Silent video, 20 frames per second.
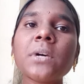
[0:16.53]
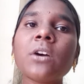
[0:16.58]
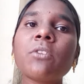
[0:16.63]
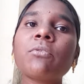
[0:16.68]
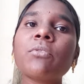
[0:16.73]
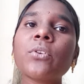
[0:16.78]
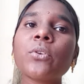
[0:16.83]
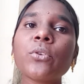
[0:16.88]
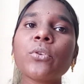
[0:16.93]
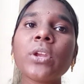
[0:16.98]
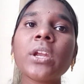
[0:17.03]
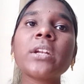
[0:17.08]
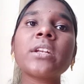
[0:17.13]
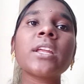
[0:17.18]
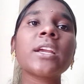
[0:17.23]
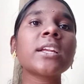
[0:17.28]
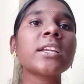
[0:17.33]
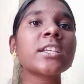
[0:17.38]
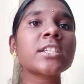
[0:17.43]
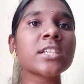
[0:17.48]
a fluent
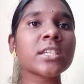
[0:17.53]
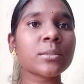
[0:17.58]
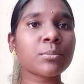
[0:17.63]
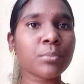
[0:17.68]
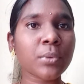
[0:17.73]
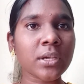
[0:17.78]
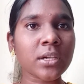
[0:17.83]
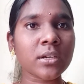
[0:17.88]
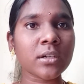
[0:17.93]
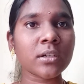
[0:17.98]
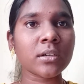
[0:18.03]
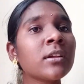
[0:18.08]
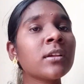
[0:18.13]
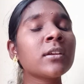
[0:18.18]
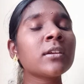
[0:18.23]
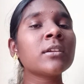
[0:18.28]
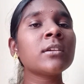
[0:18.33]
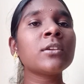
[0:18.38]
English speaker,